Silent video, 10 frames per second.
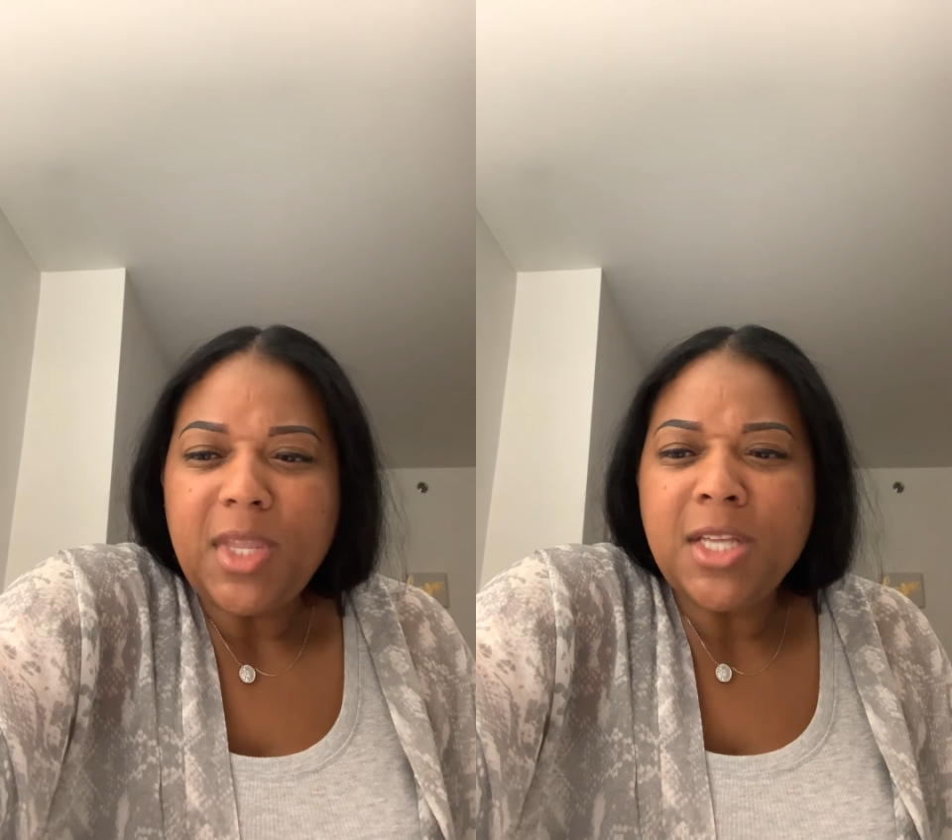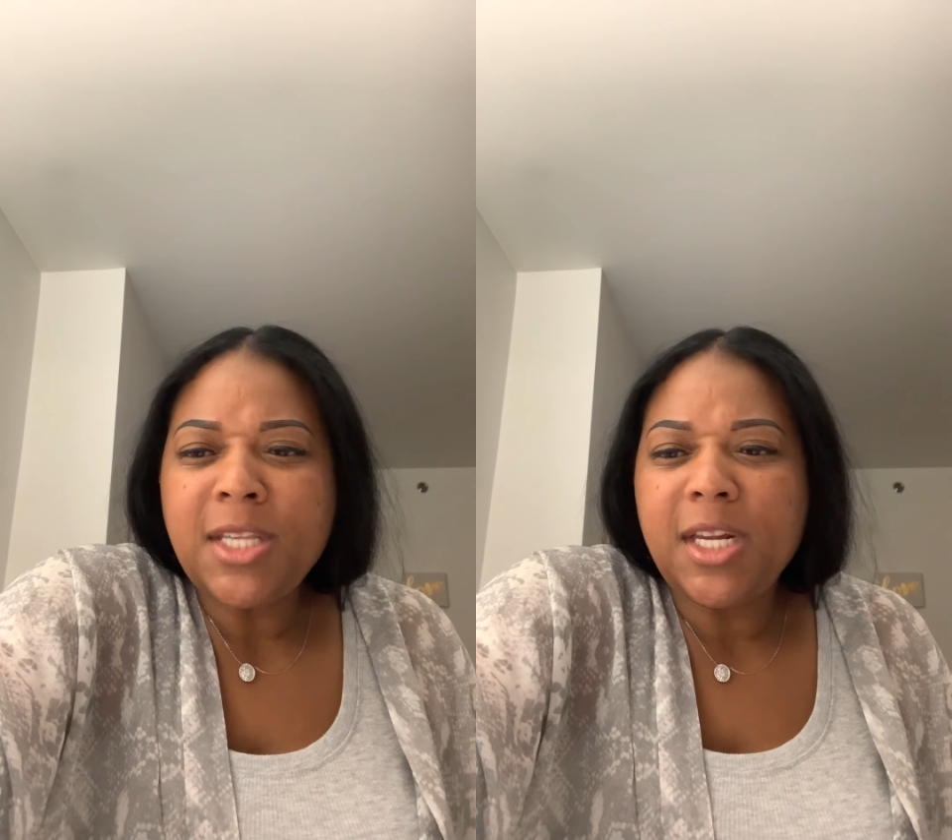
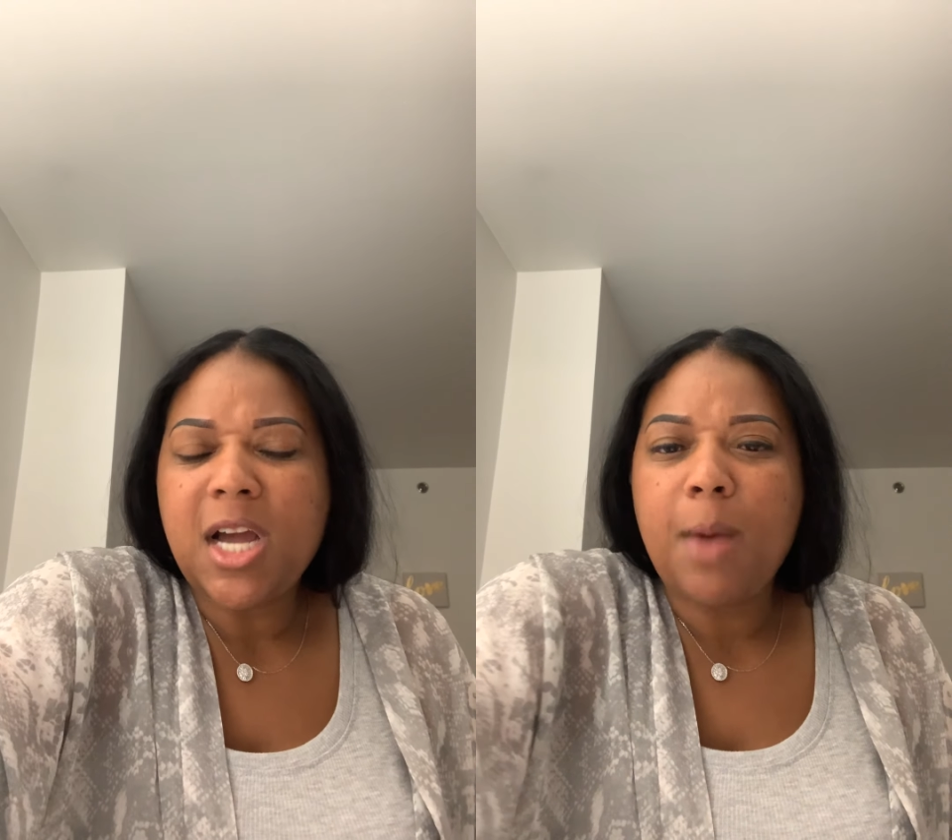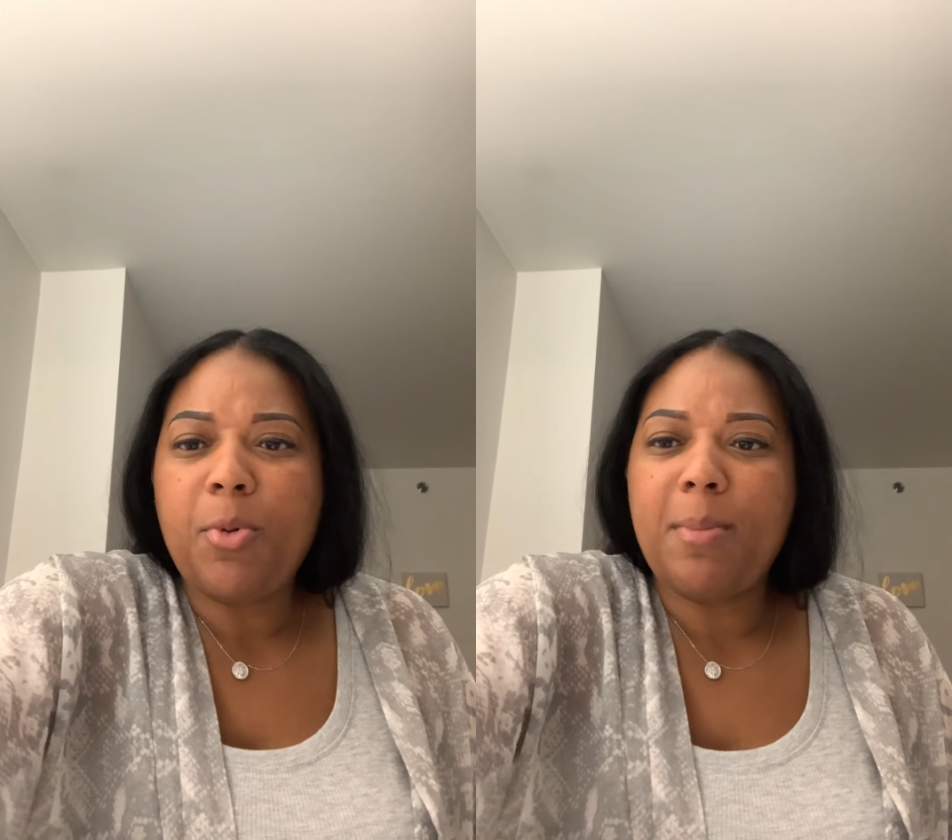seen a
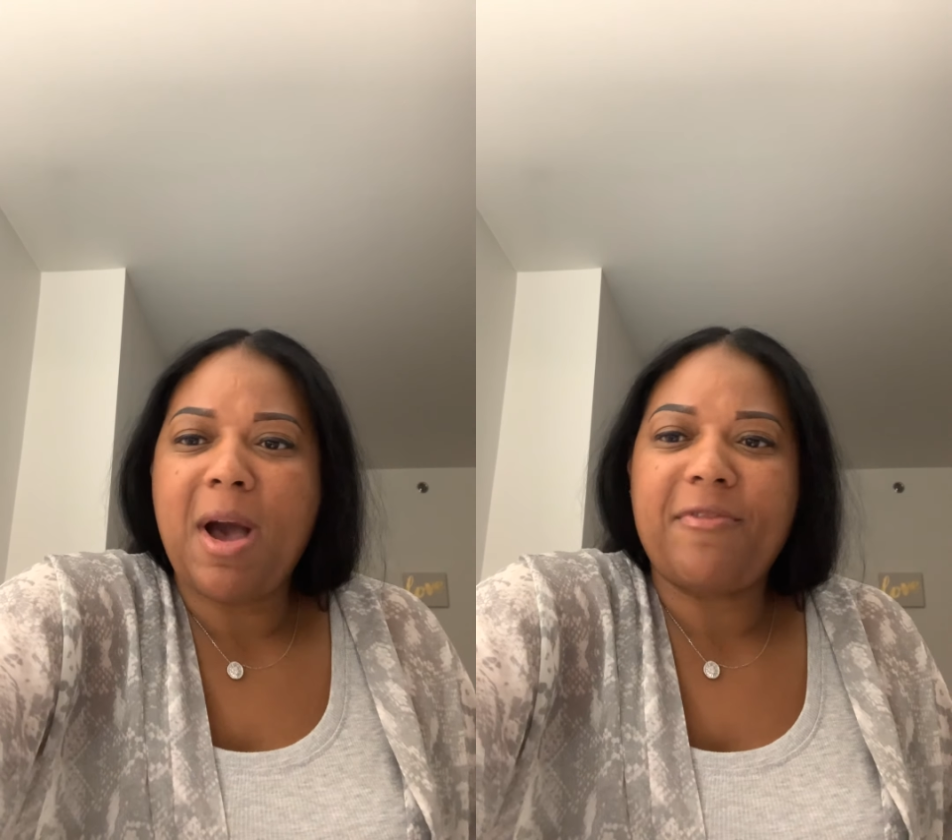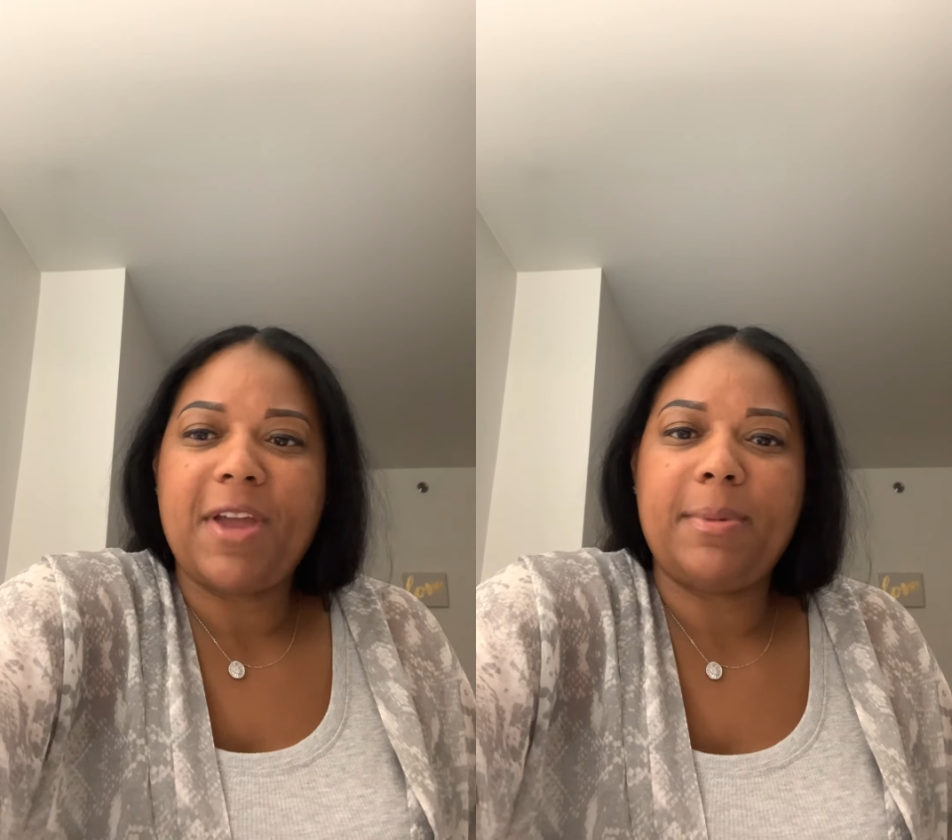couple of
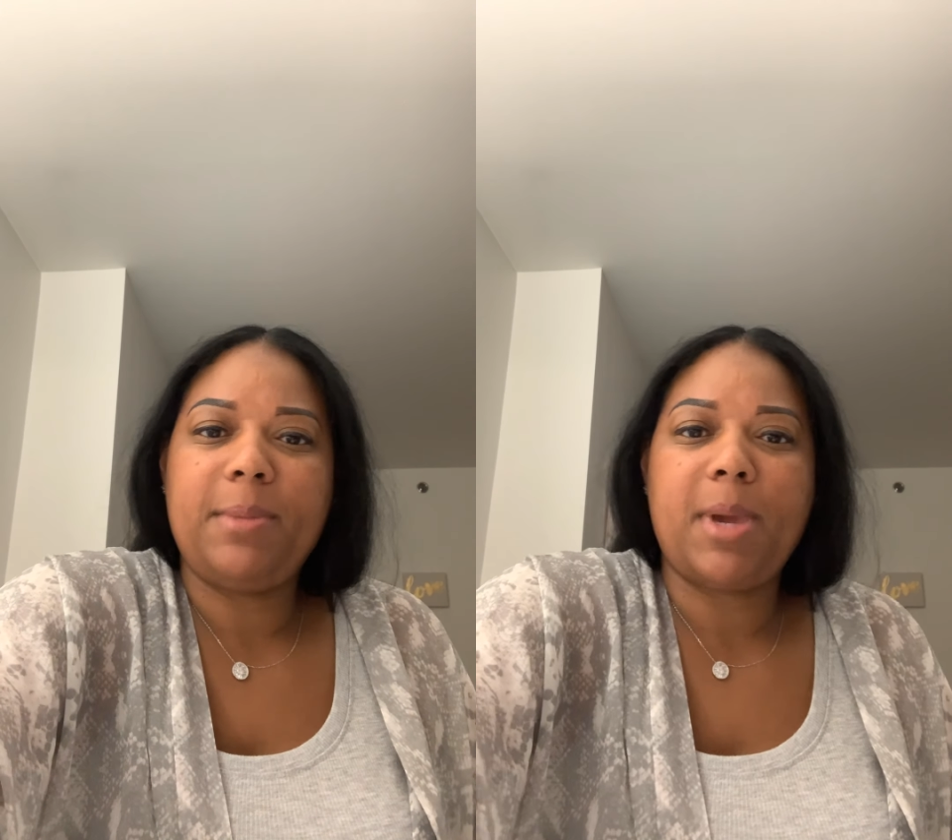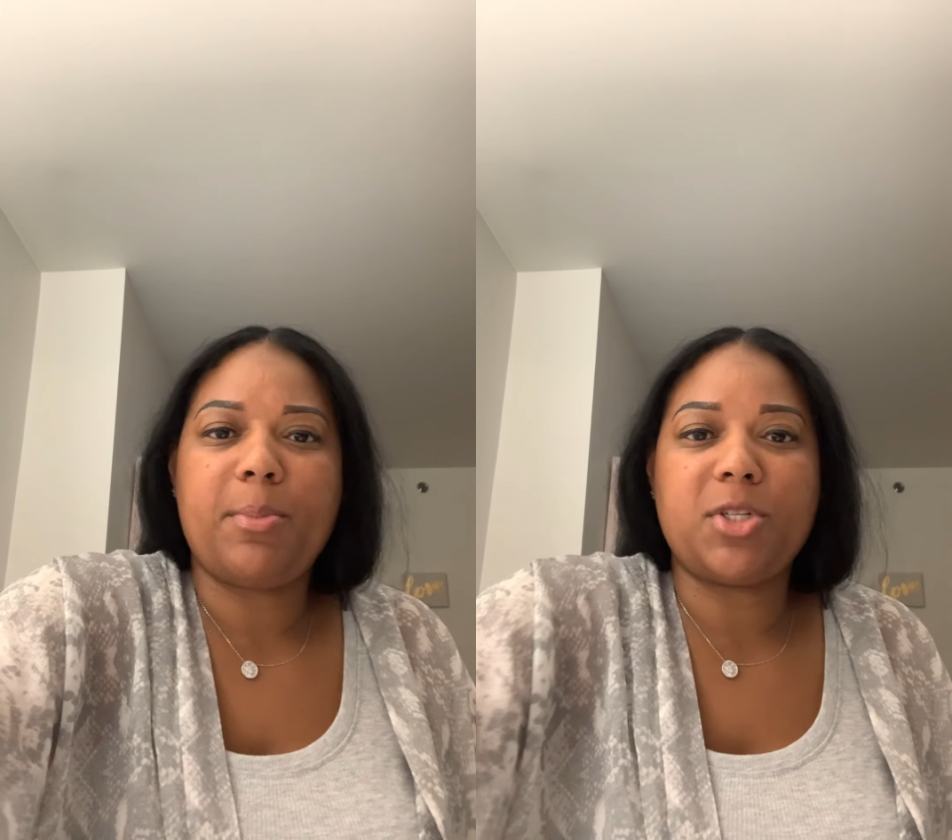my family
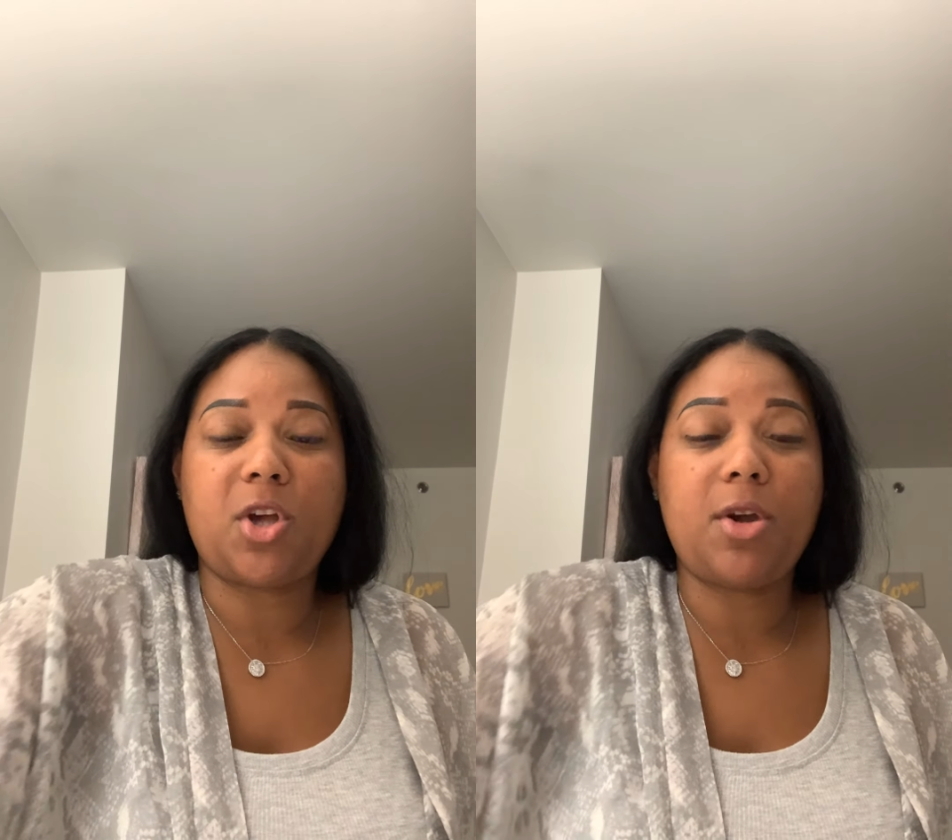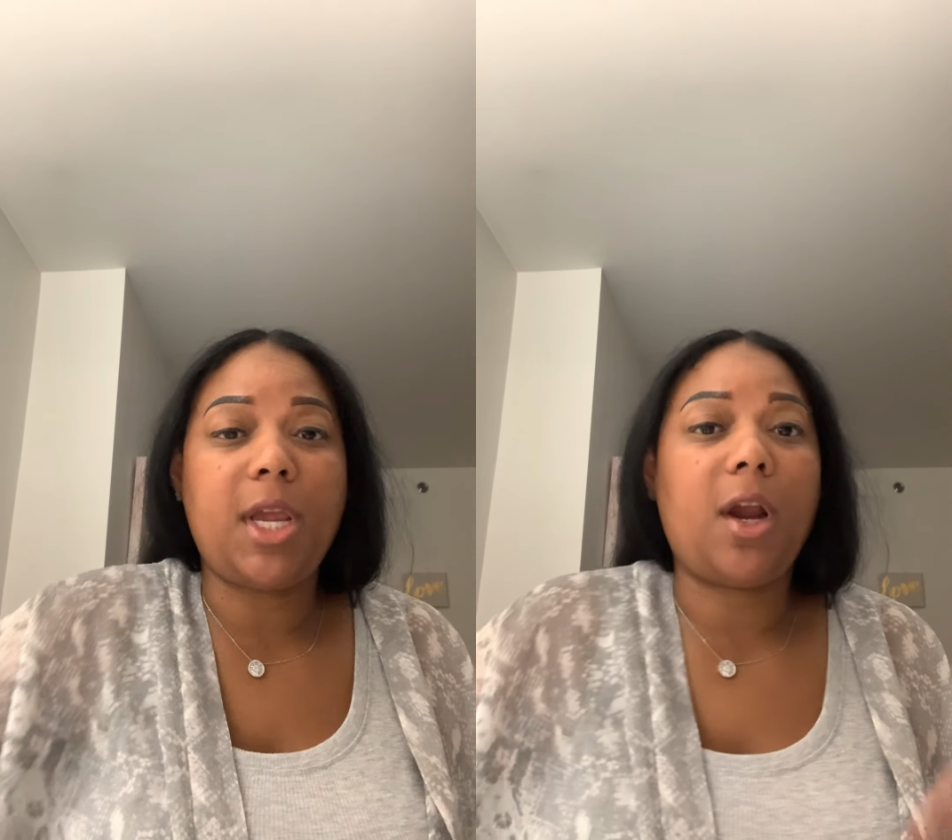members
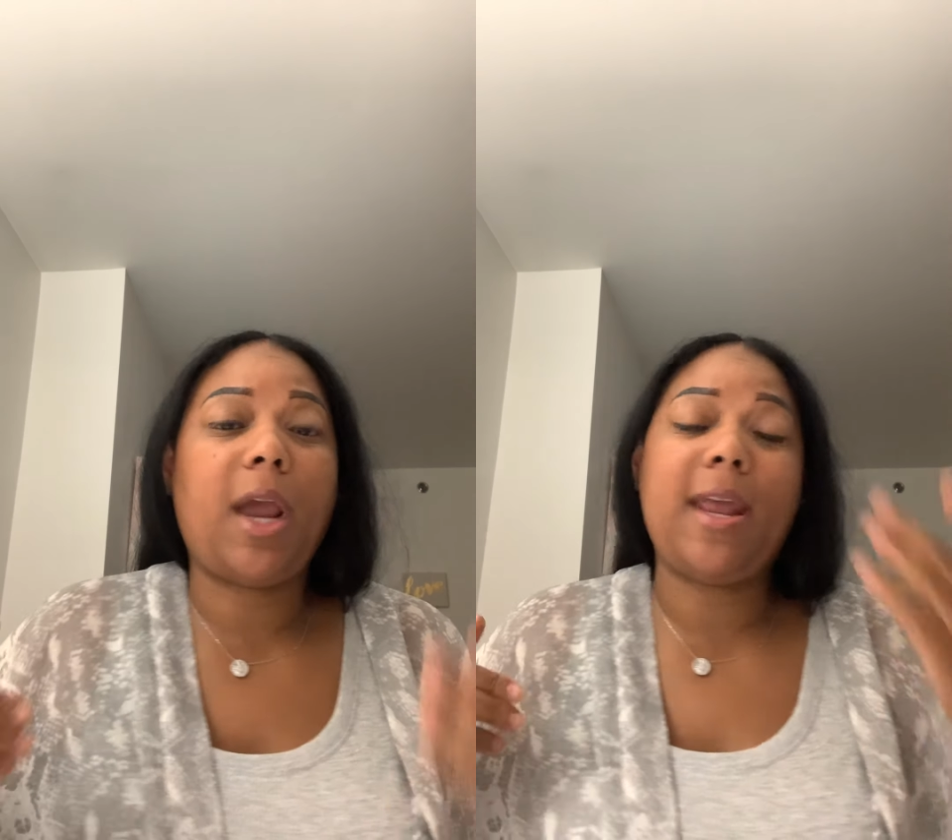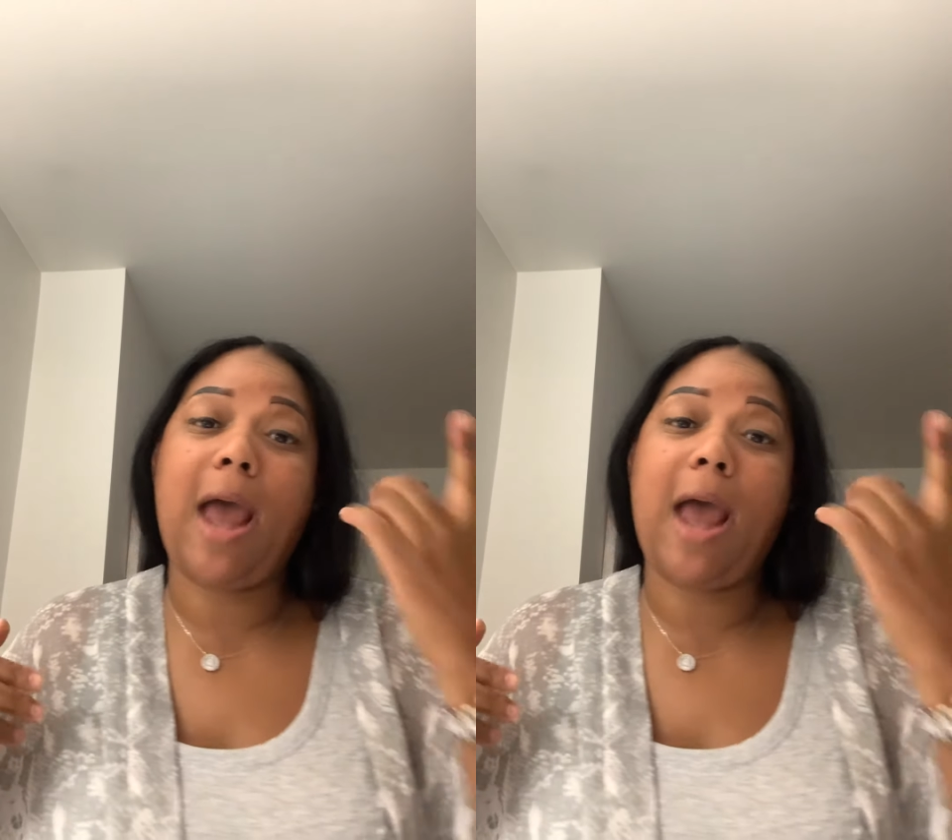on here and